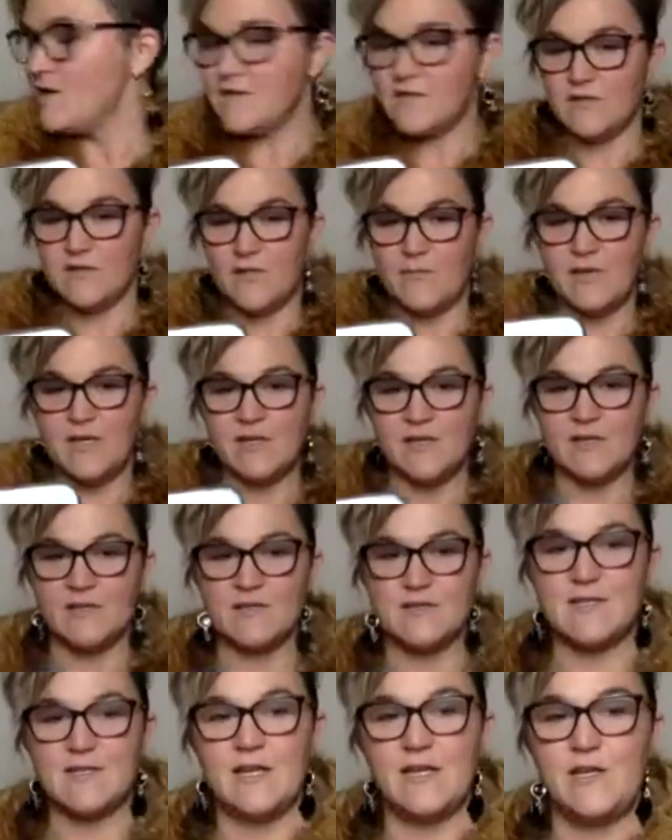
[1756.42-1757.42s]
So let me
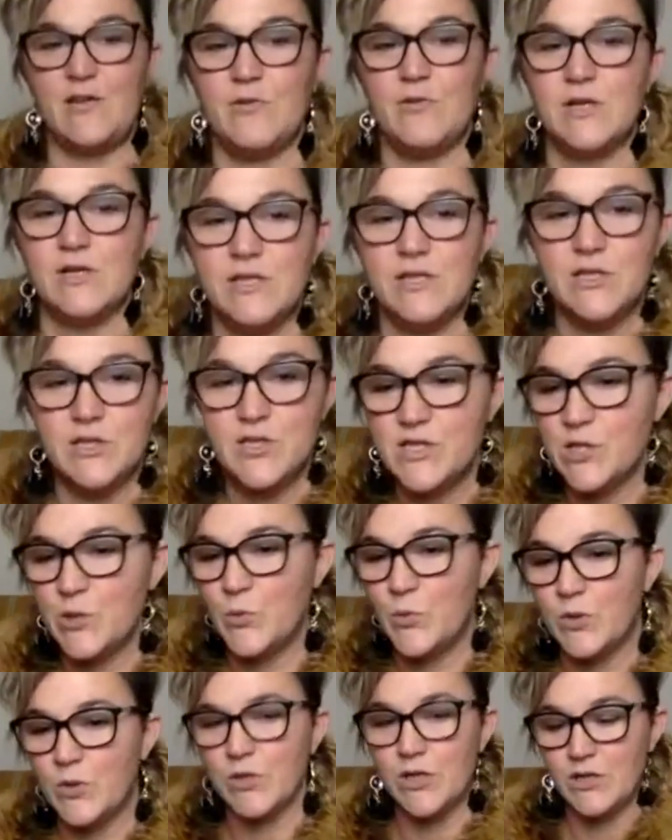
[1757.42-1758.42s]
take you on a little
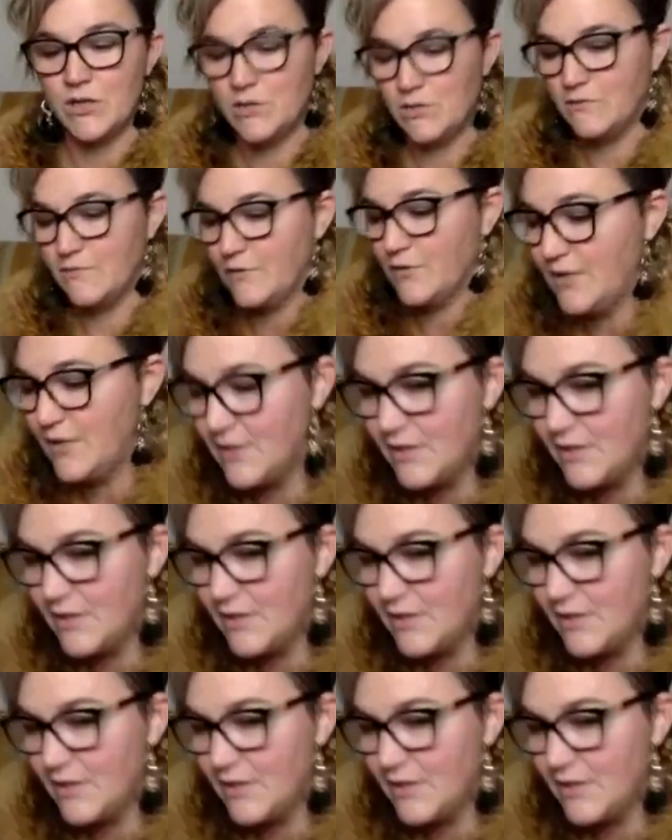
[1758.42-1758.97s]
tour over